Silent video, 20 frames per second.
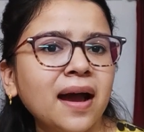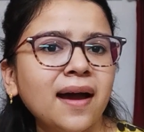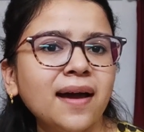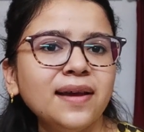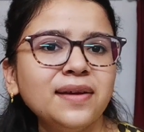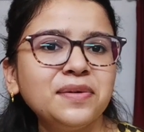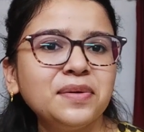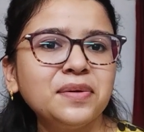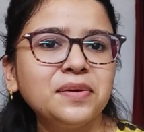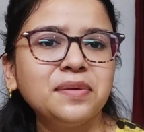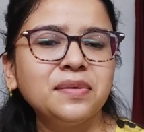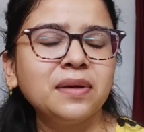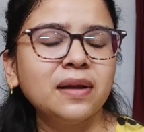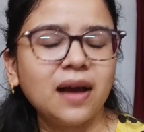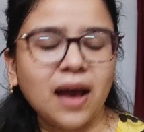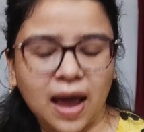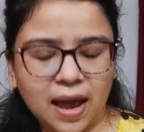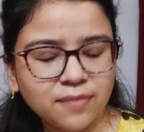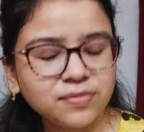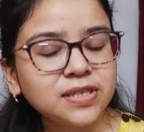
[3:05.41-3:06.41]
I'm
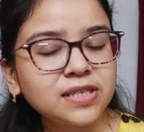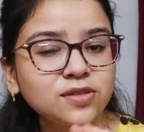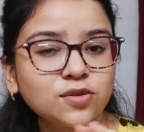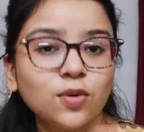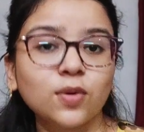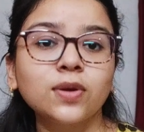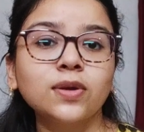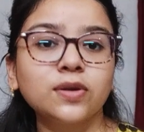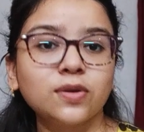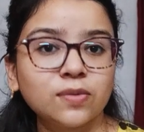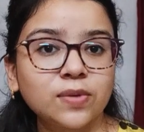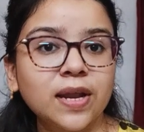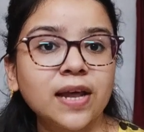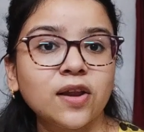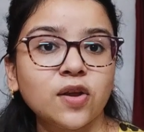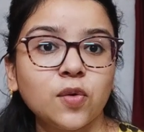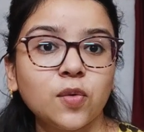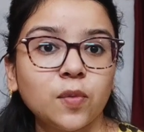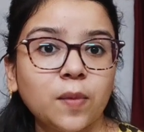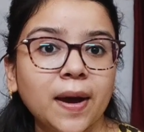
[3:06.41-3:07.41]
just going to
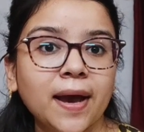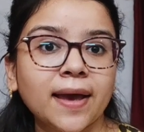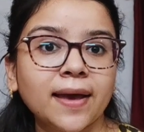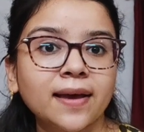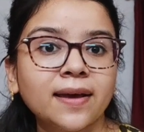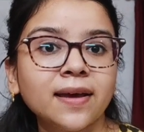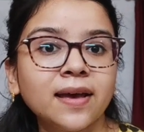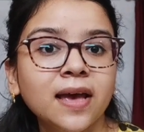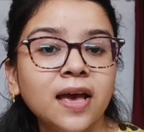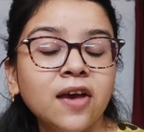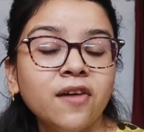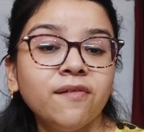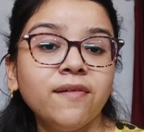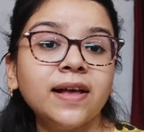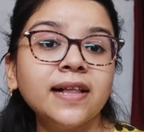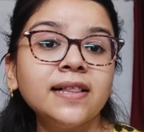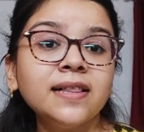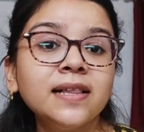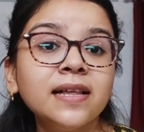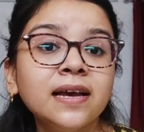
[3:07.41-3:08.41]
tell you why.
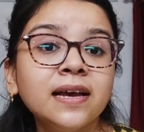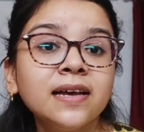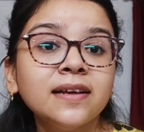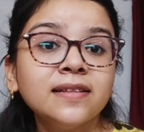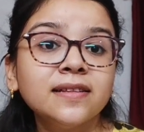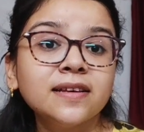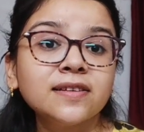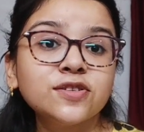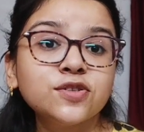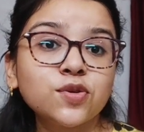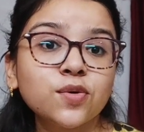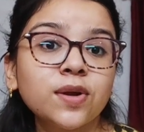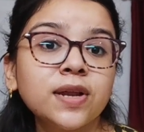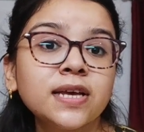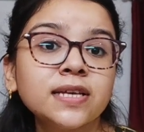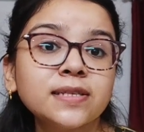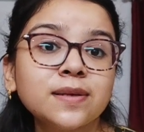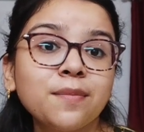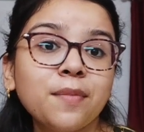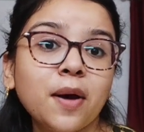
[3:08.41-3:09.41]
Well, the
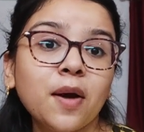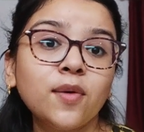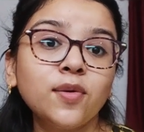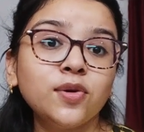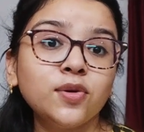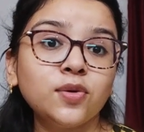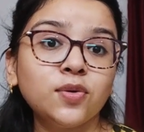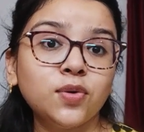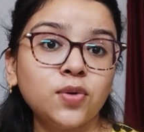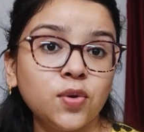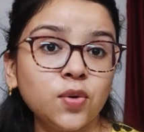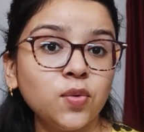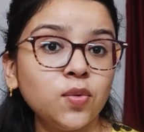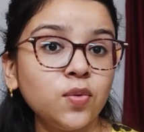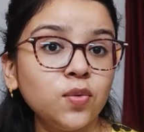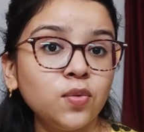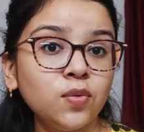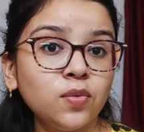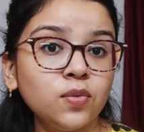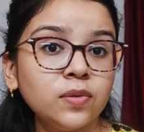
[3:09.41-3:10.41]
story is about
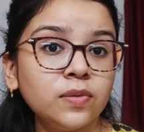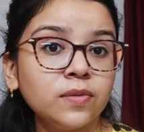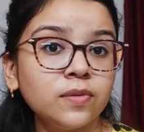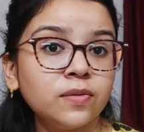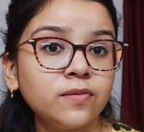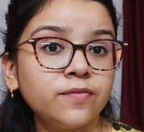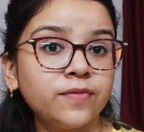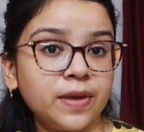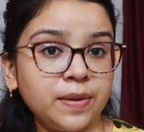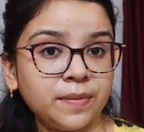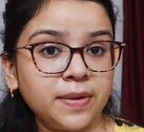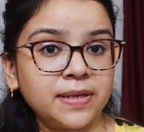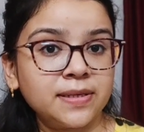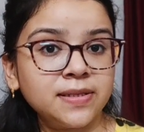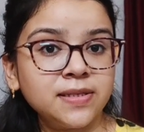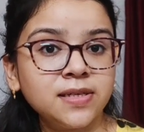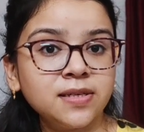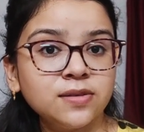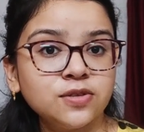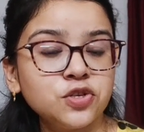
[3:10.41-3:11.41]
two
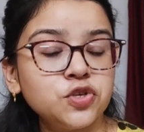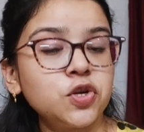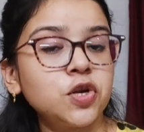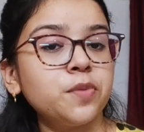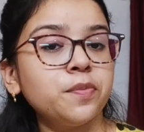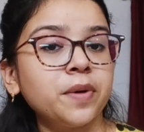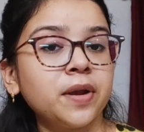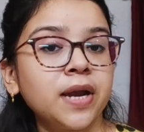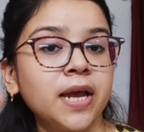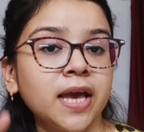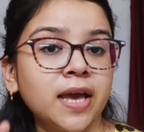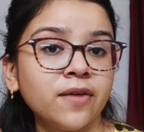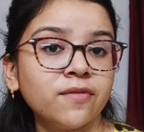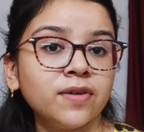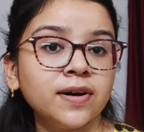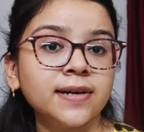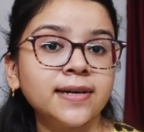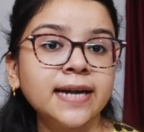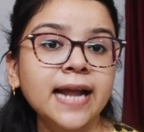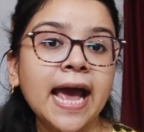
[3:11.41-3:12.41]
females, Juniper
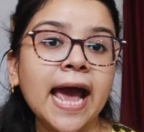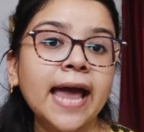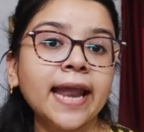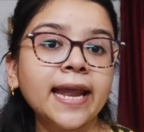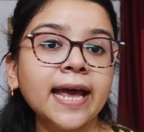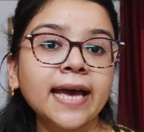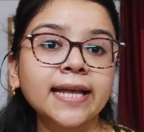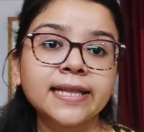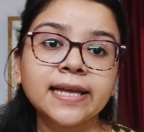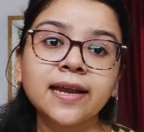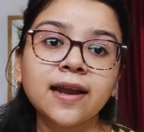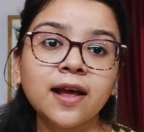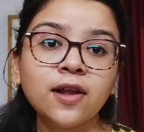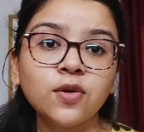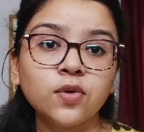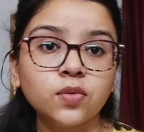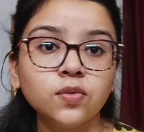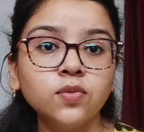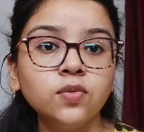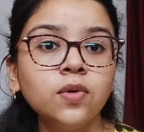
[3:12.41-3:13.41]
Hayward and Athena
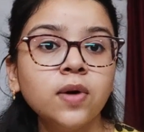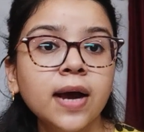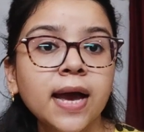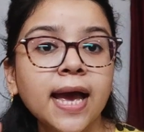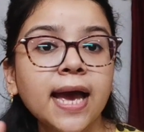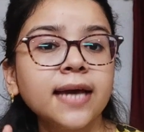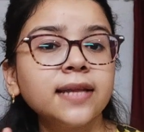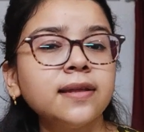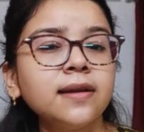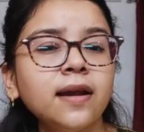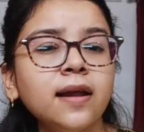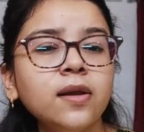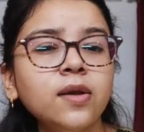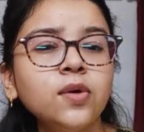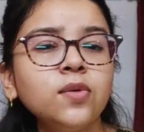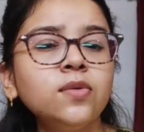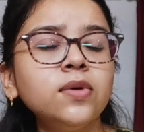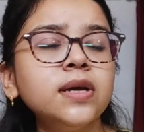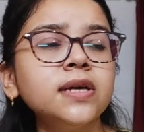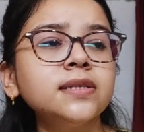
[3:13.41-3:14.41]
Liu. Athena
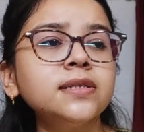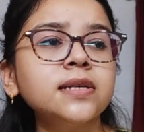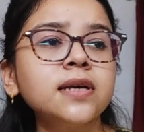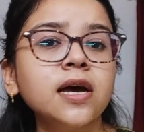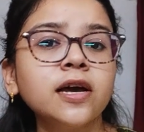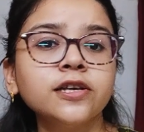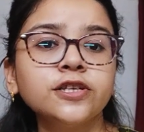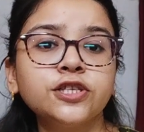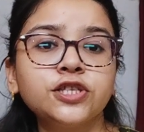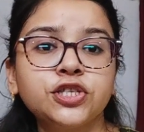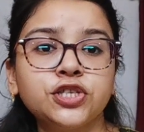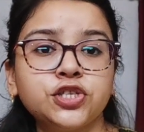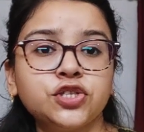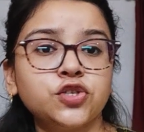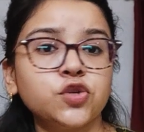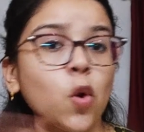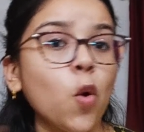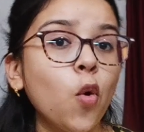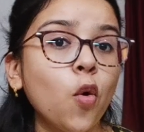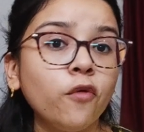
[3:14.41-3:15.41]
Liu is
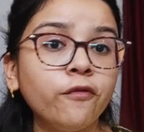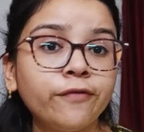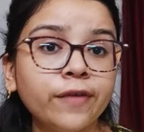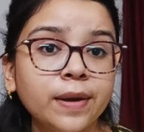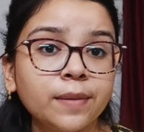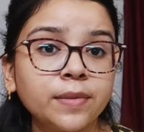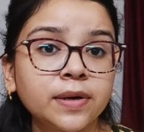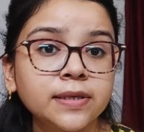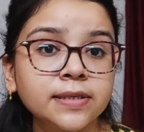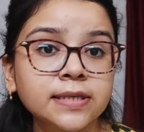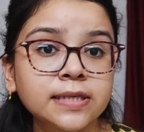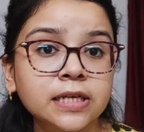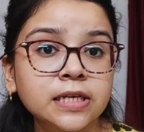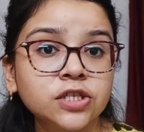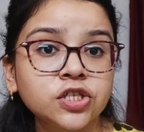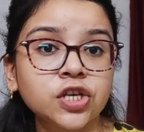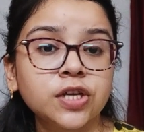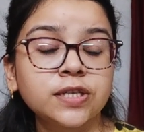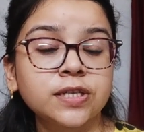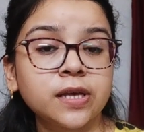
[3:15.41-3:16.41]
so famous.
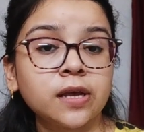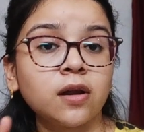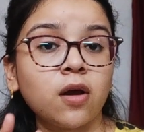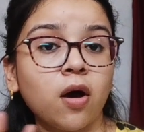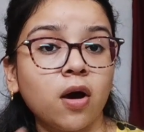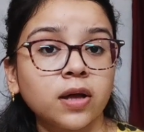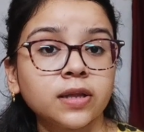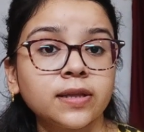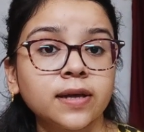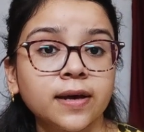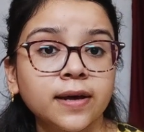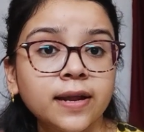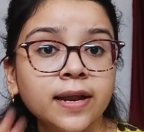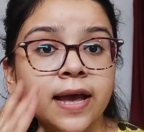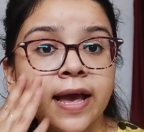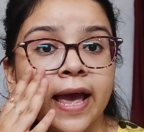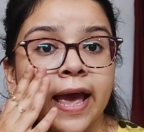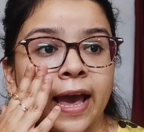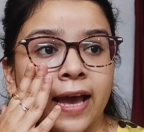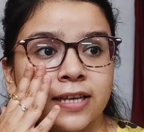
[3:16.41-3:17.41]
She is an author,
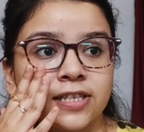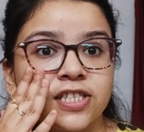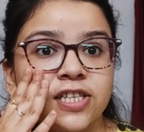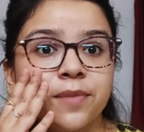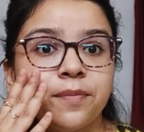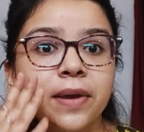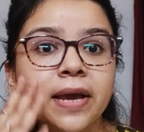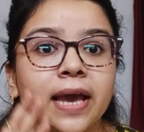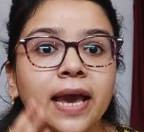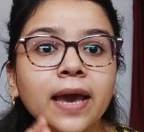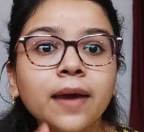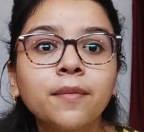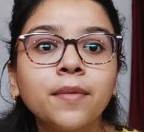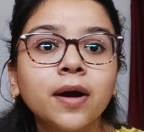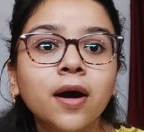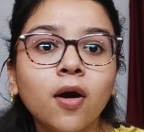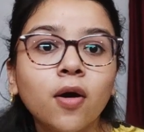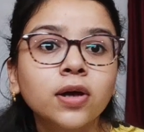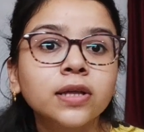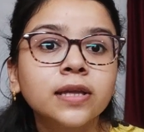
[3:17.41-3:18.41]
and she became
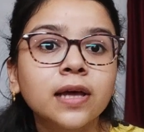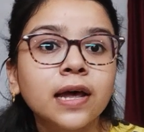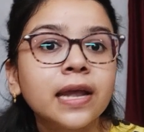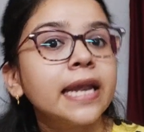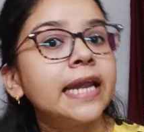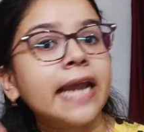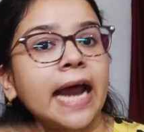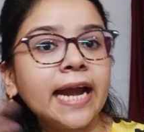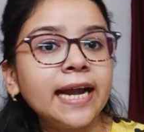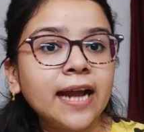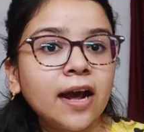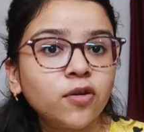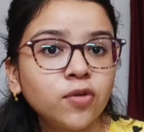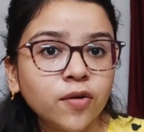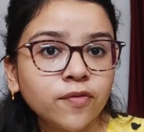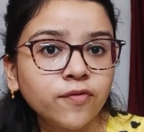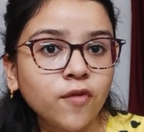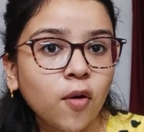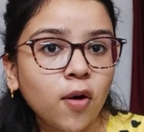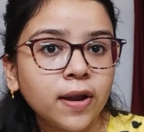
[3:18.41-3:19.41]
an author right
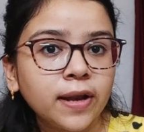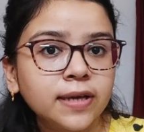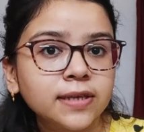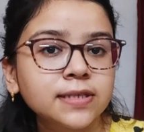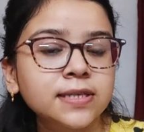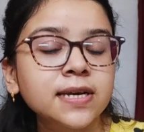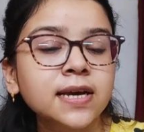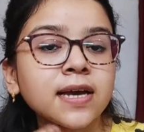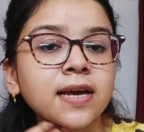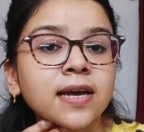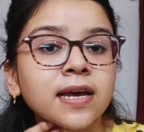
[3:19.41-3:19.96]
out of college.